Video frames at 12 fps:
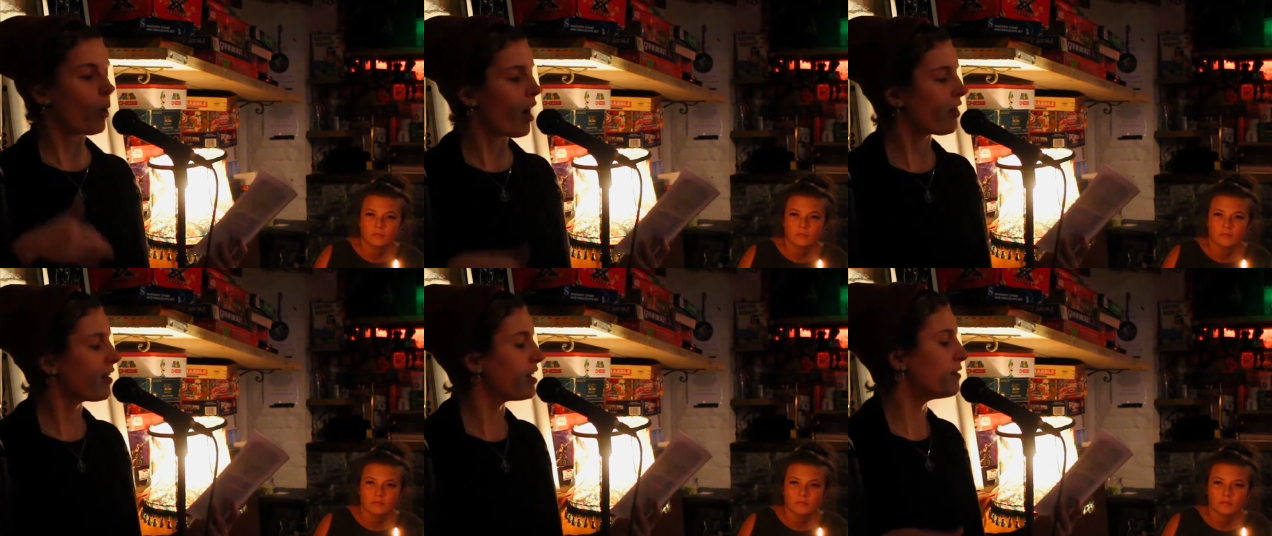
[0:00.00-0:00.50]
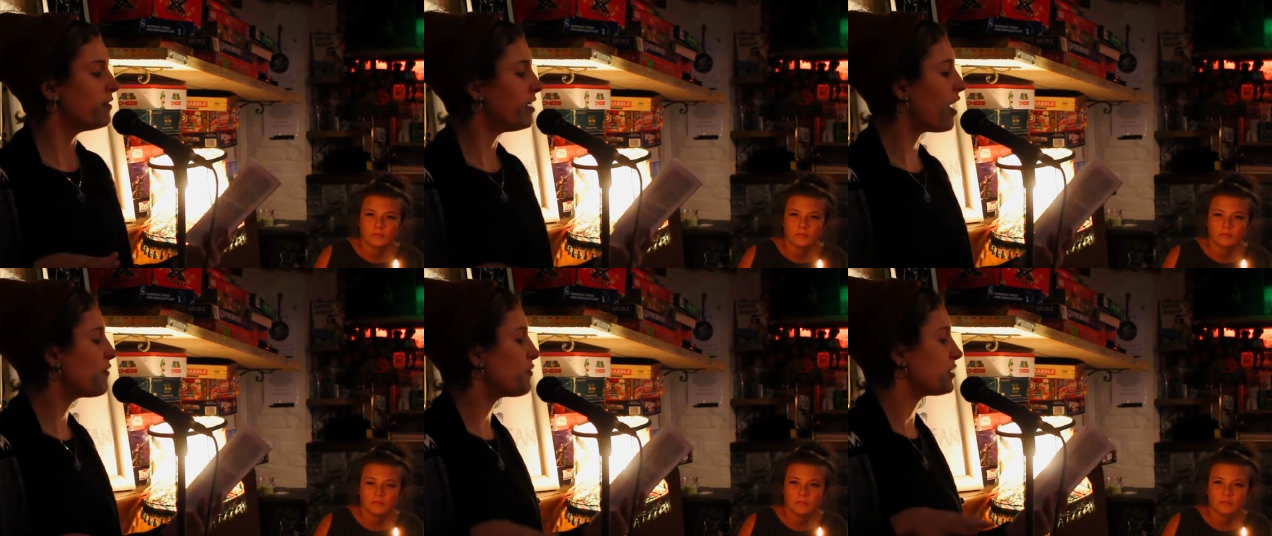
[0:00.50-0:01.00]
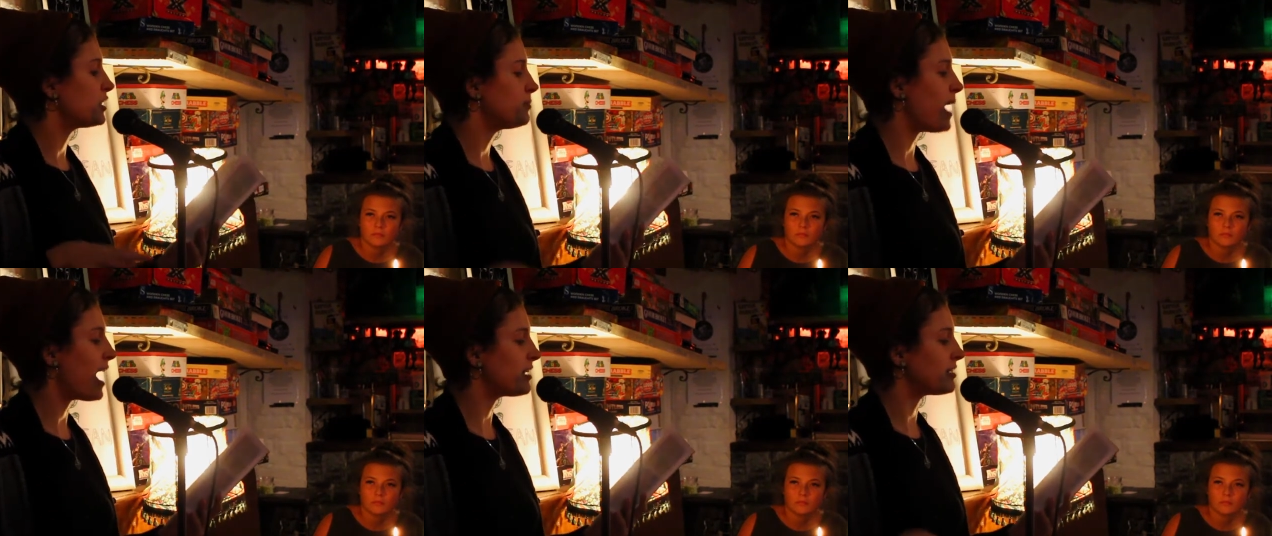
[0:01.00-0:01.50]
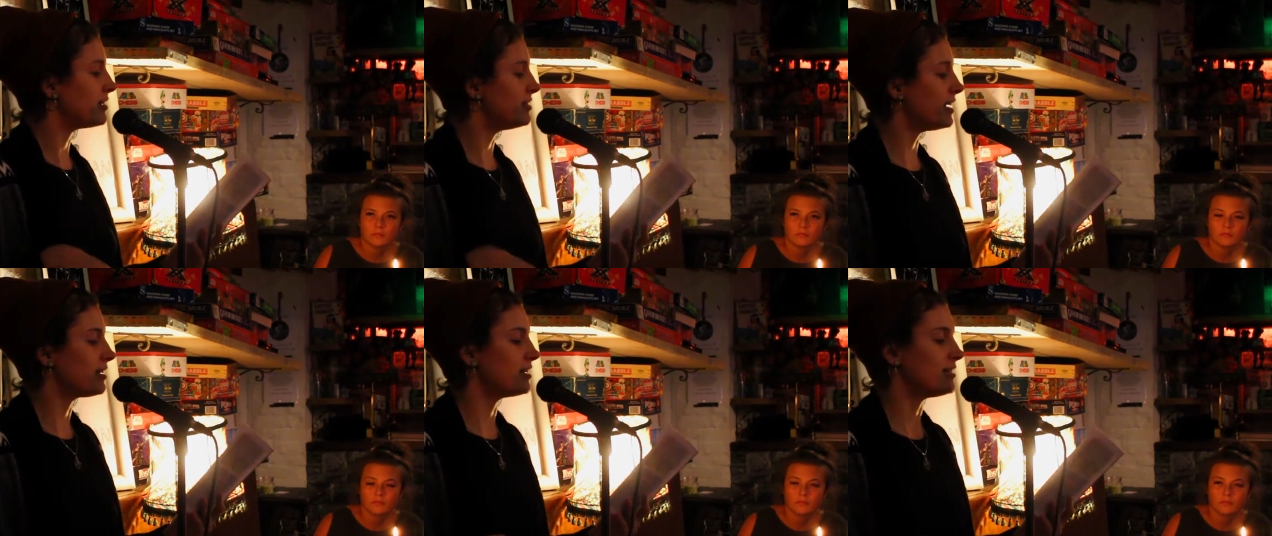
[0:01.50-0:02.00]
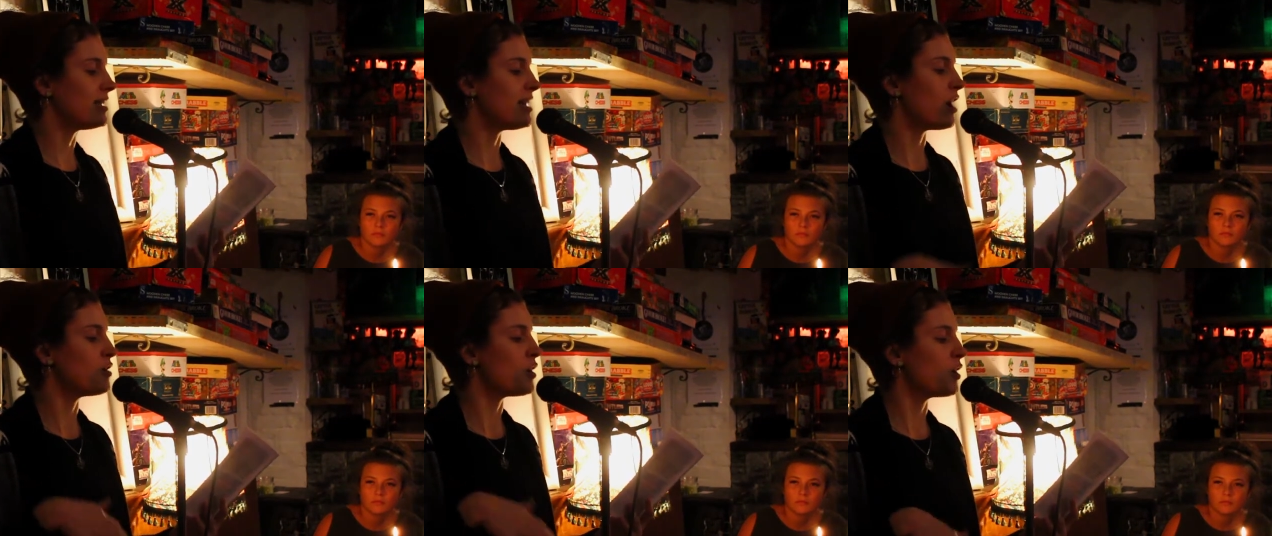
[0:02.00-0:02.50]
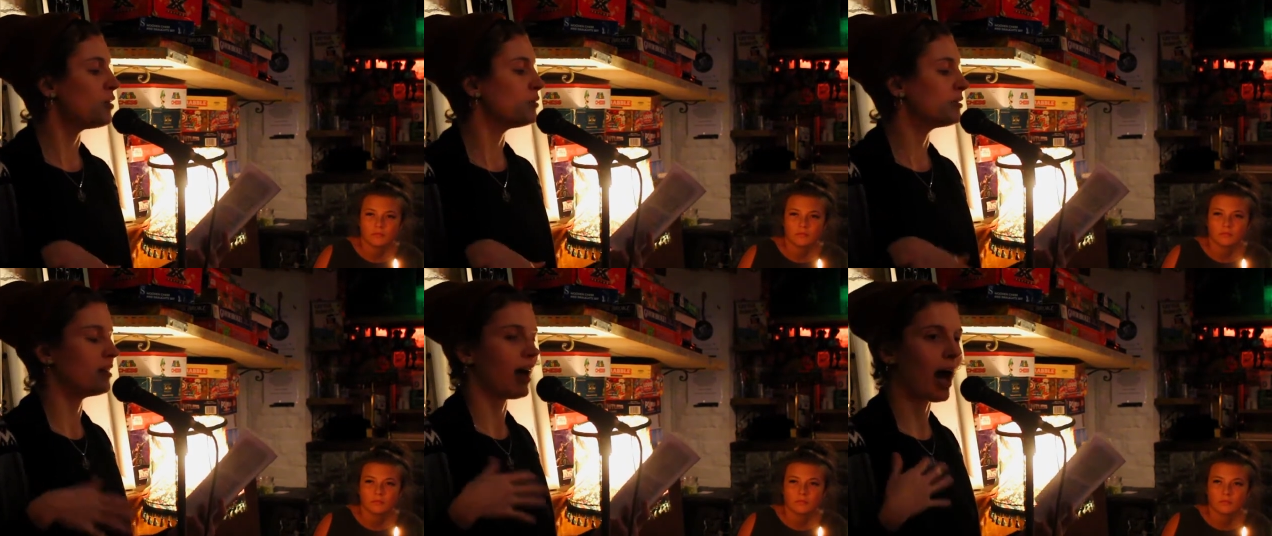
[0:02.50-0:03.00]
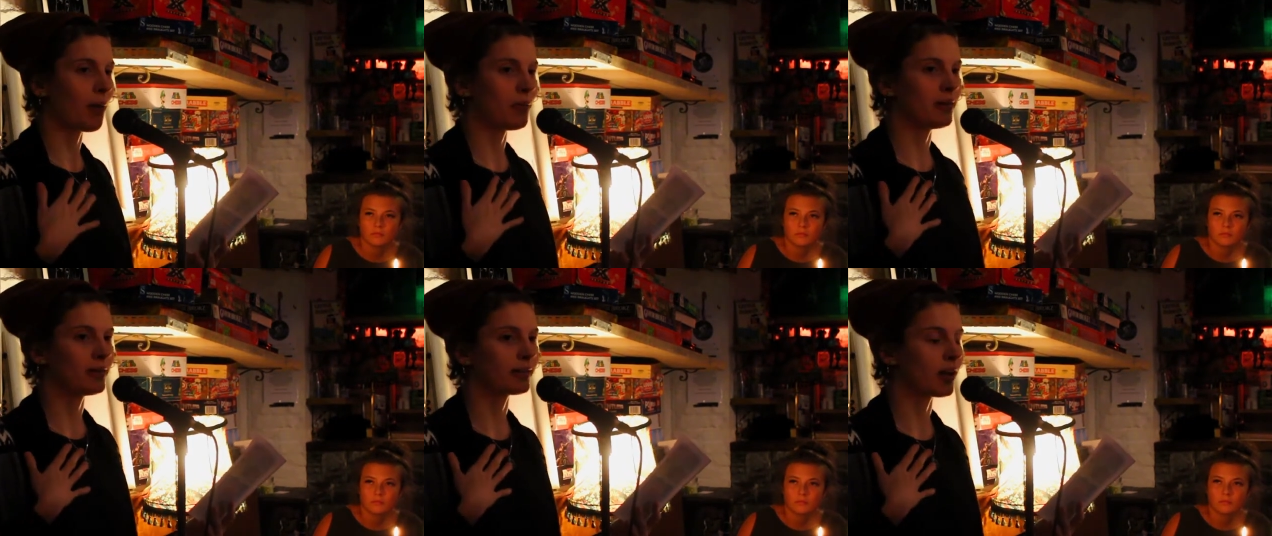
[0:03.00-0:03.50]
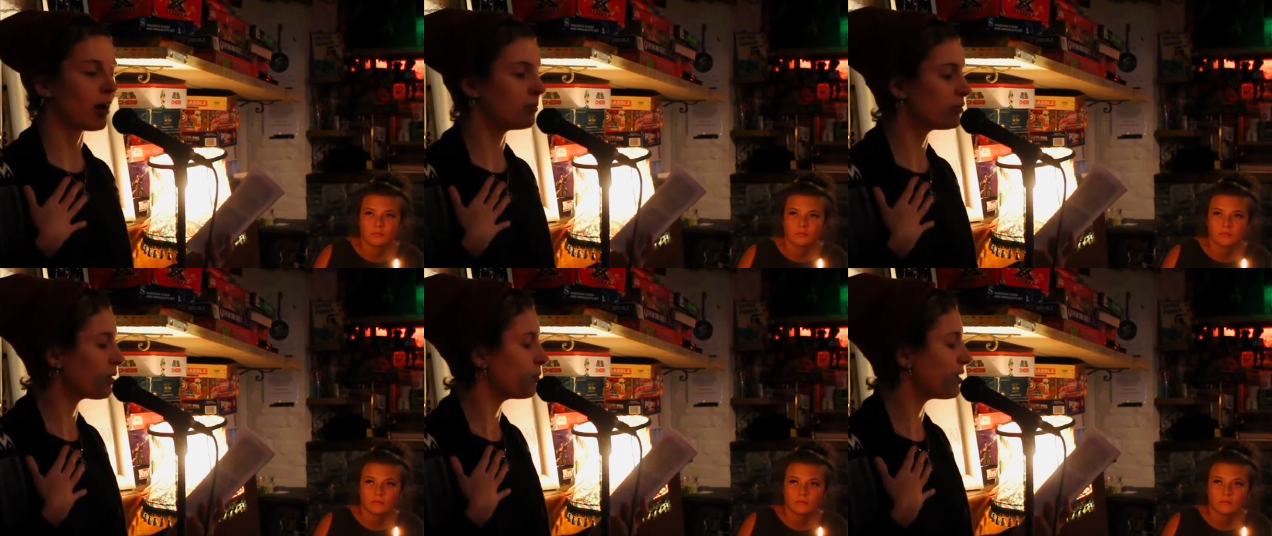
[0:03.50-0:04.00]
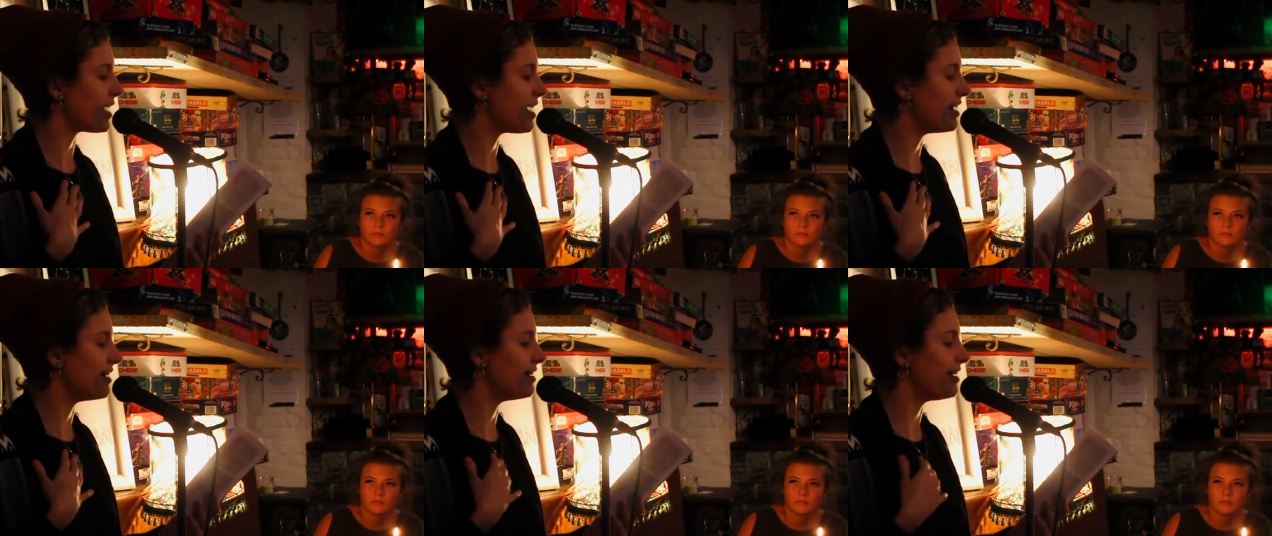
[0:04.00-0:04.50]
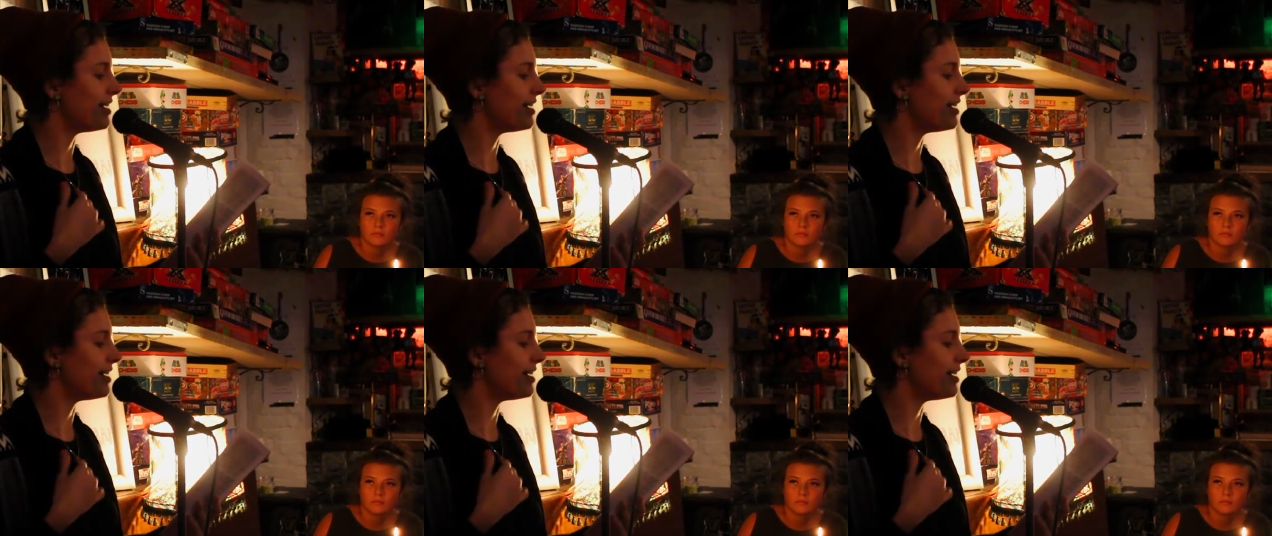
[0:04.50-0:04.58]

Speaker 1: worthy of love, respect and dignity, and knows that happiness comes from within.